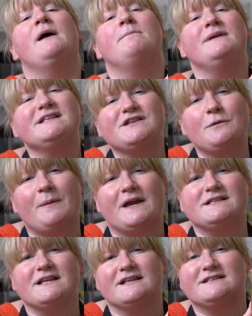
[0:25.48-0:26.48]
Miso
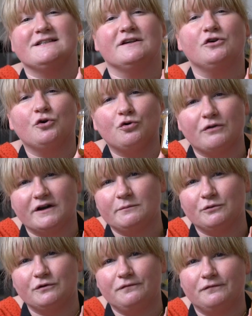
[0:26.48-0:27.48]
paste is an
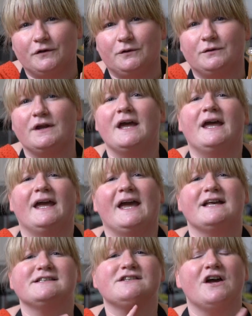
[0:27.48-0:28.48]
incredible food. It
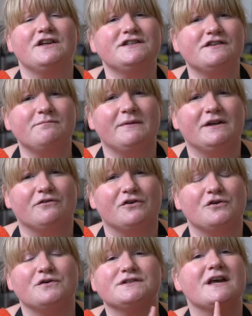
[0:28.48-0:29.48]
has tons of
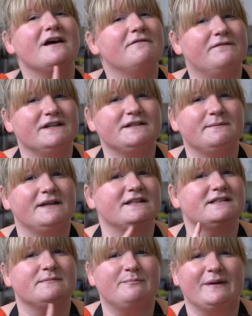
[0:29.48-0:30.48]
minerals,
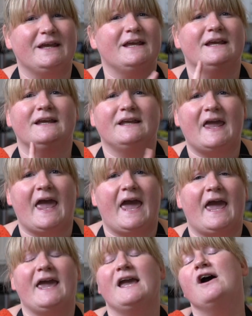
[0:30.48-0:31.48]
vitamins B,
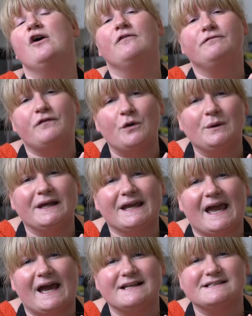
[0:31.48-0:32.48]
K,
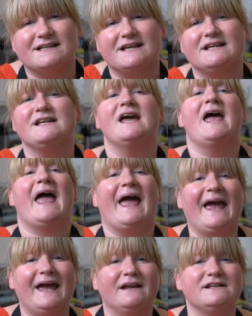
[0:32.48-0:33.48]
folic acid,
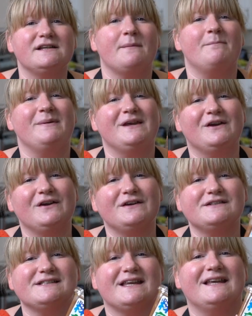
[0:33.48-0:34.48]
and
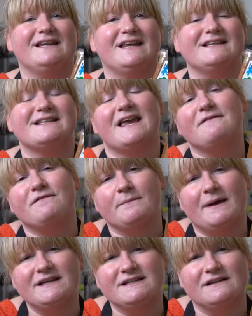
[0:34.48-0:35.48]
because it is a
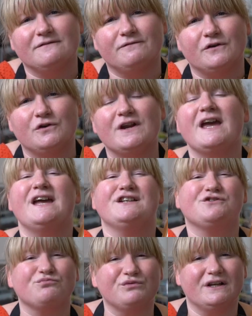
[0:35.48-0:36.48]
fermented food,
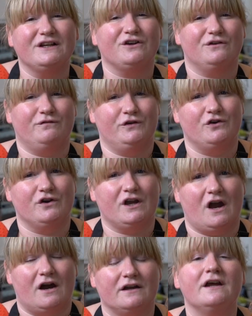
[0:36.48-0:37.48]
it's really good for your
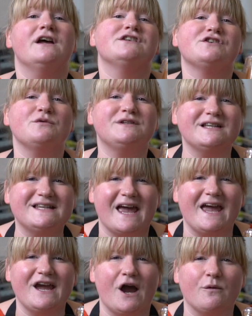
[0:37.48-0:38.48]
gut. So
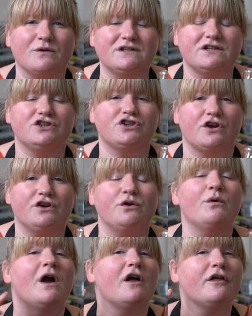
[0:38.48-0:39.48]
today I wanted to show you